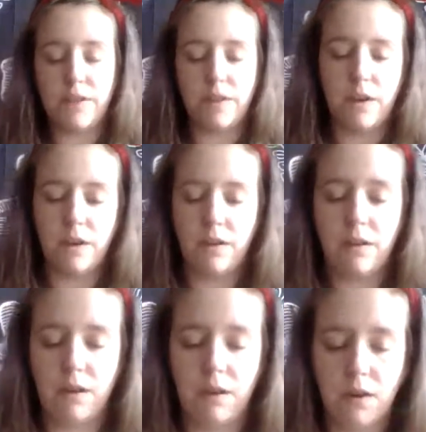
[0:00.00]
there,
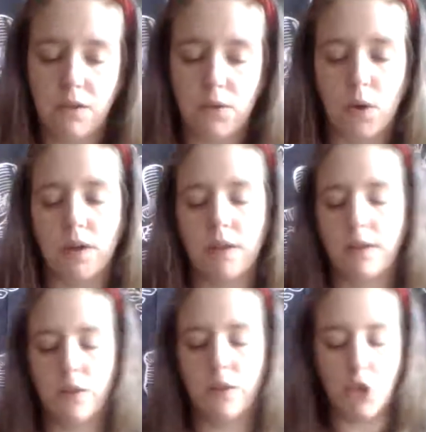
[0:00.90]
throw it under
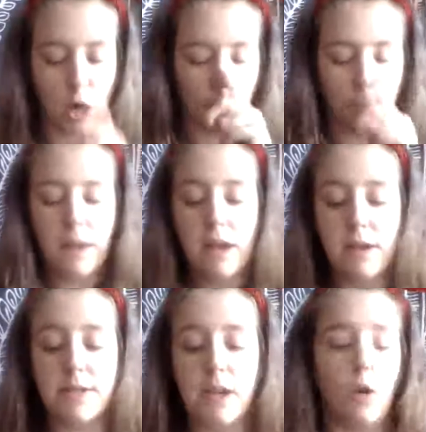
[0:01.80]
the jar.
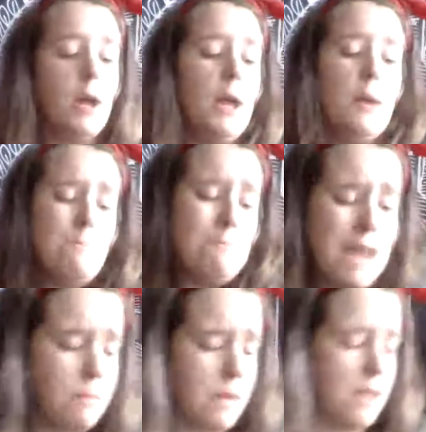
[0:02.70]
So
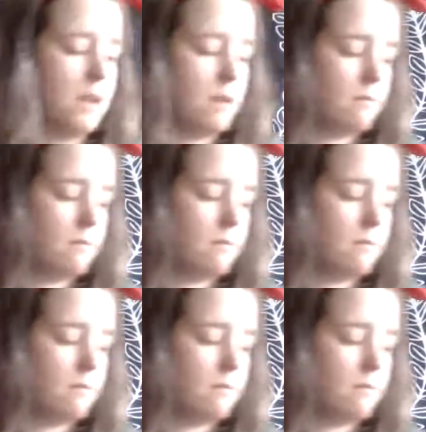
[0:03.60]
maybe